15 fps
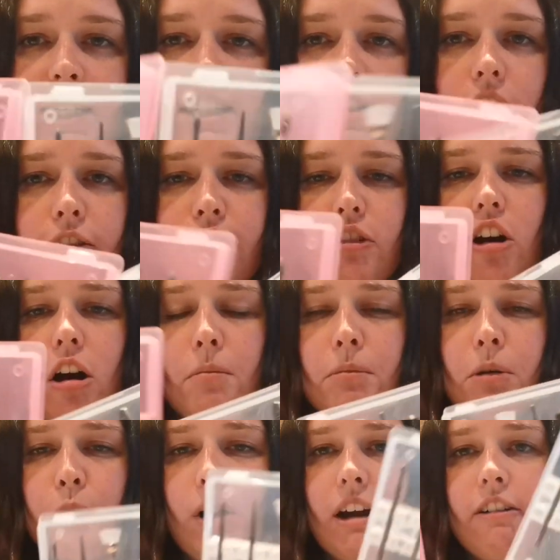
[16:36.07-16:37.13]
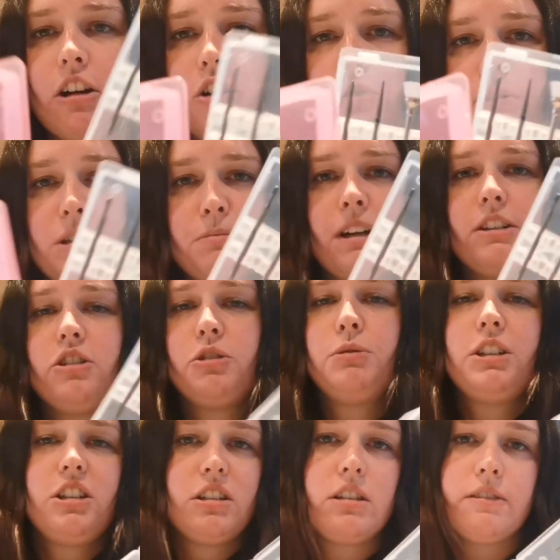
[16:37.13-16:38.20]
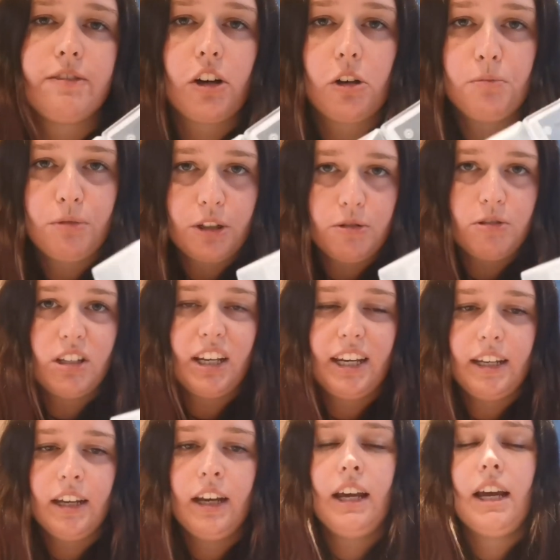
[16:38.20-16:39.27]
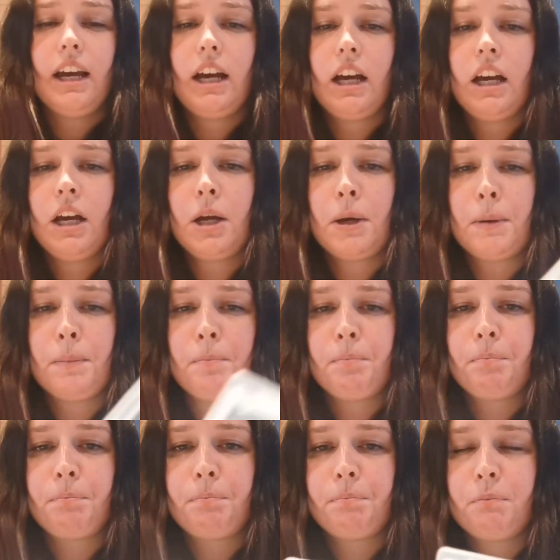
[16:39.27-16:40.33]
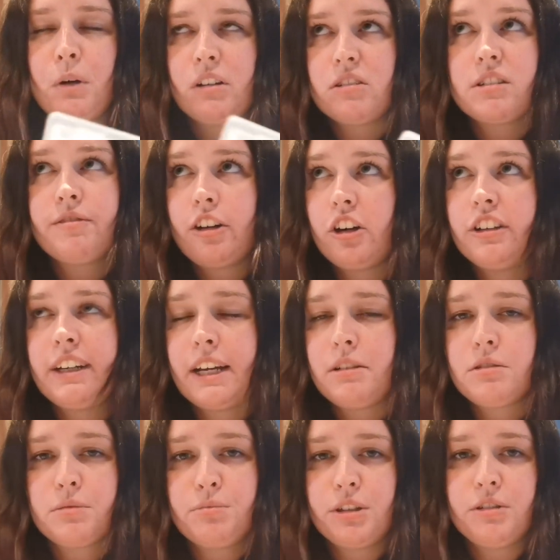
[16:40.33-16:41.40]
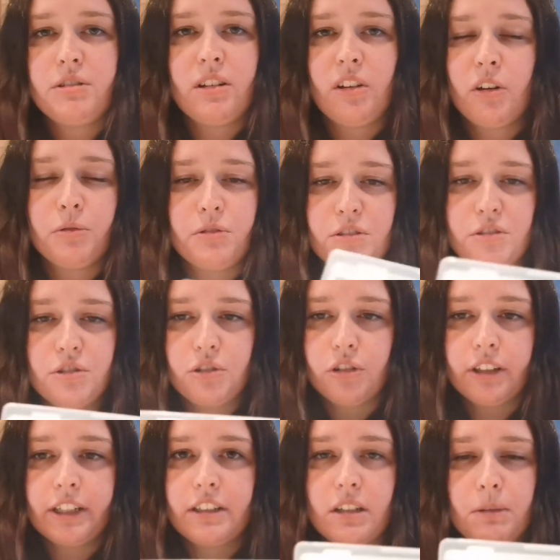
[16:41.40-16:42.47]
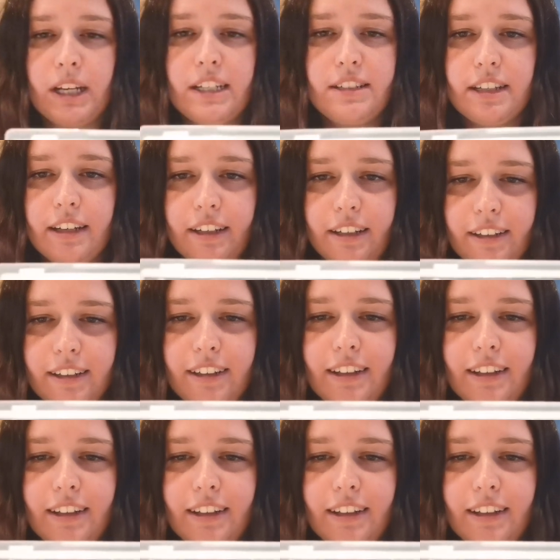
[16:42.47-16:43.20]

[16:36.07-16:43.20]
these are from where I always mention, which is Divine Beauty. Um, well, Divine Nails and Beauty. I always just shorten it because I'm lazy.